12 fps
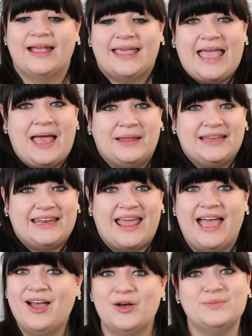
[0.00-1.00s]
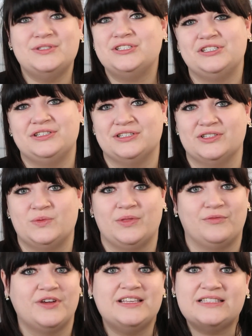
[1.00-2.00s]
can help students
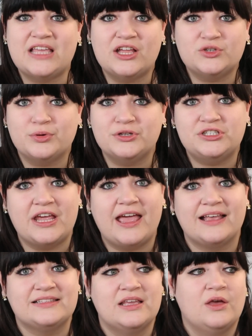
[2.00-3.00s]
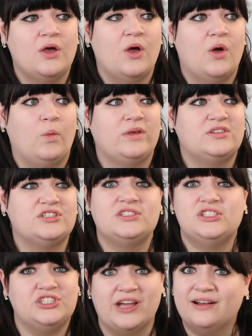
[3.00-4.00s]
with research projects, with
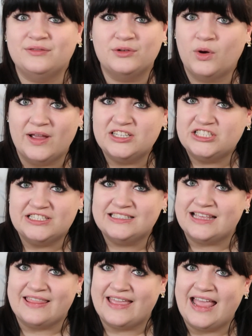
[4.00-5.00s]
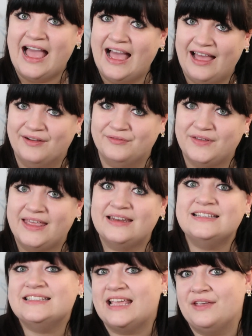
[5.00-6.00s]
just general questions that they have
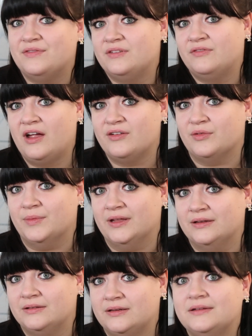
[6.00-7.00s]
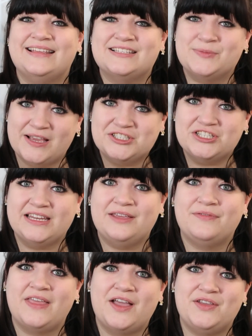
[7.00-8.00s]
in a safe environment, especially
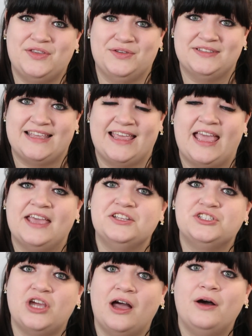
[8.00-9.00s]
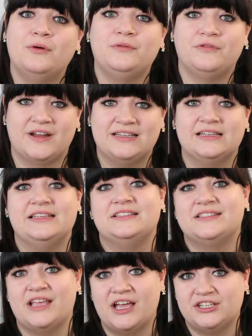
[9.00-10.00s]
if they are using a child-friendly
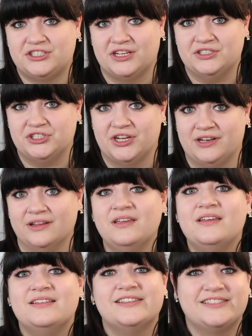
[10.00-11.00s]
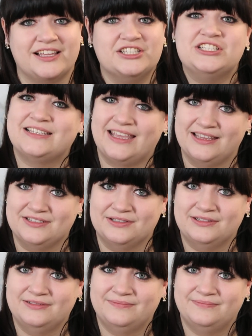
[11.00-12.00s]
search engine such as
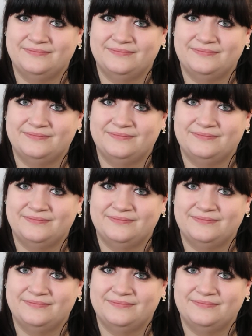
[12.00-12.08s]
Kiddle.